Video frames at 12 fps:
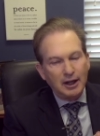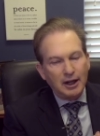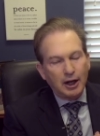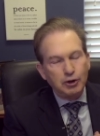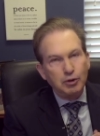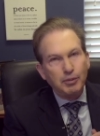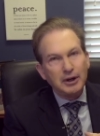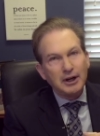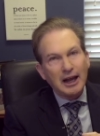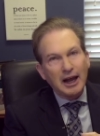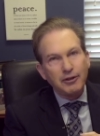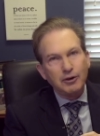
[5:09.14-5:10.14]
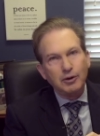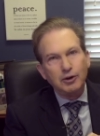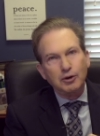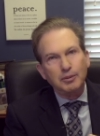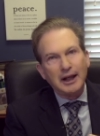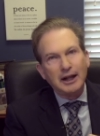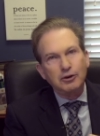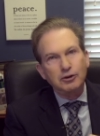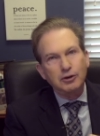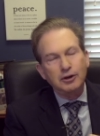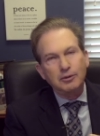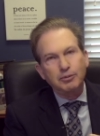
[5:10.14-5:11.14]
I do put a catheter in your bladder
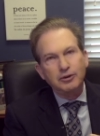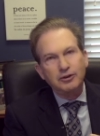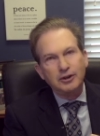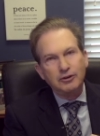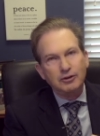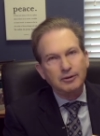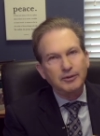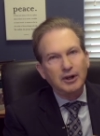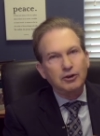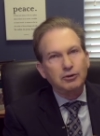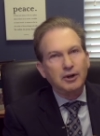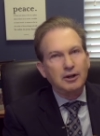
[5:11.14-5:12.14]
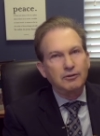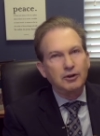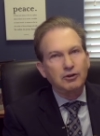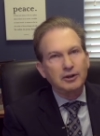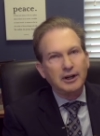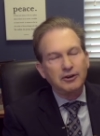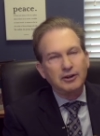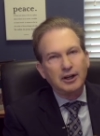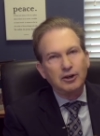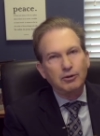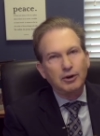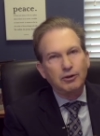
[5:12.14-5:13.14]
during the procedure so I can visualize
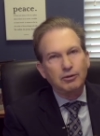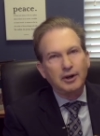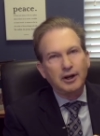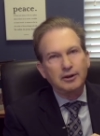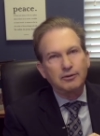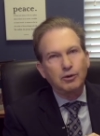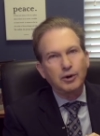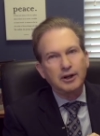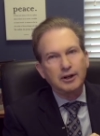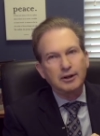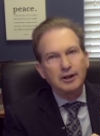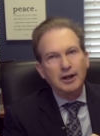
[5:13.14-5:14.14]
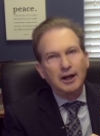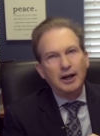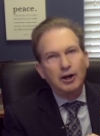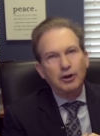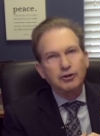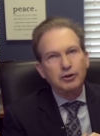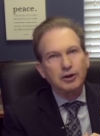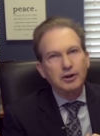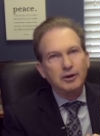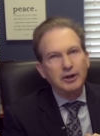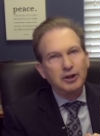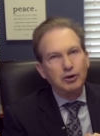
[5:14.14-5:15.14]
that urethra and avoid it. I also
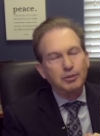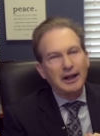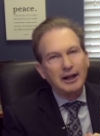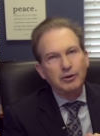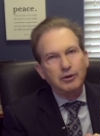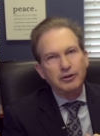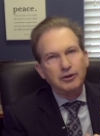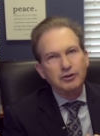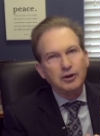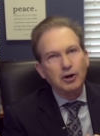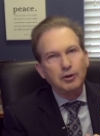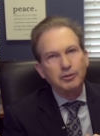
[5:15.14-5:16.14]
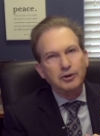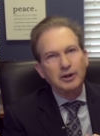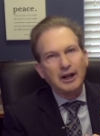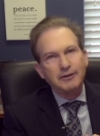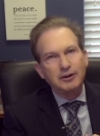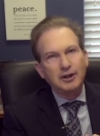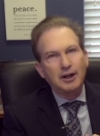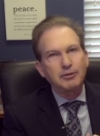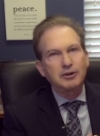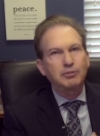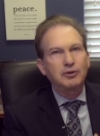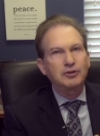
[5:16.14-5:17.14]
look in your bladder with a scope at the time
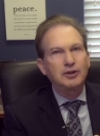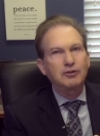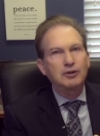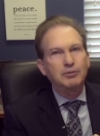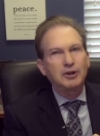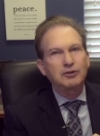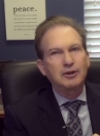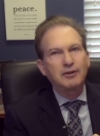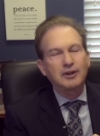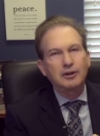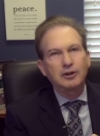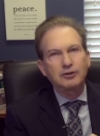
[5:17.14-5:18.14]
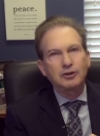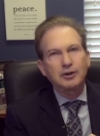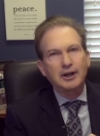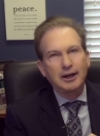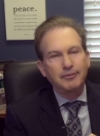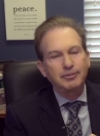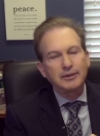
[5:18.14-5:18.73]
of the procedure to make sure everything looks okay.